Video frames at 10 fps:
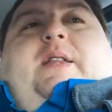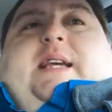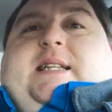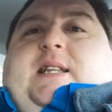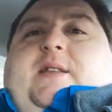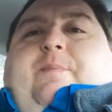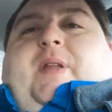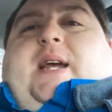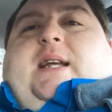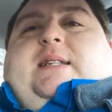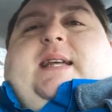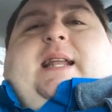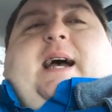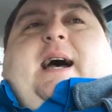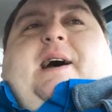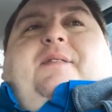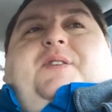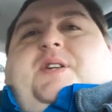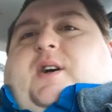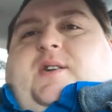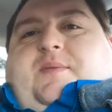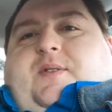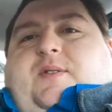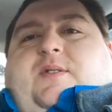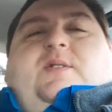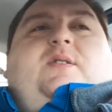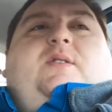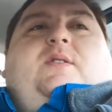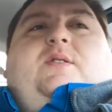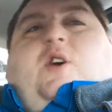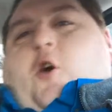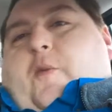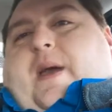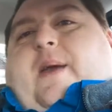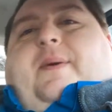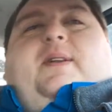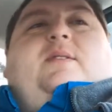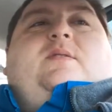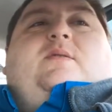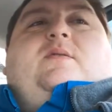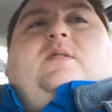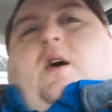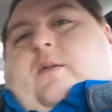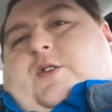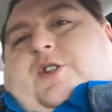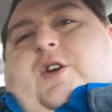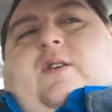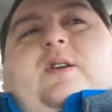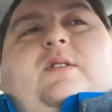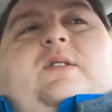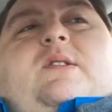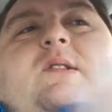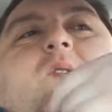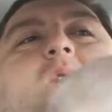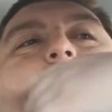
These are the plans that have deductibles, co-payments, co-insurance.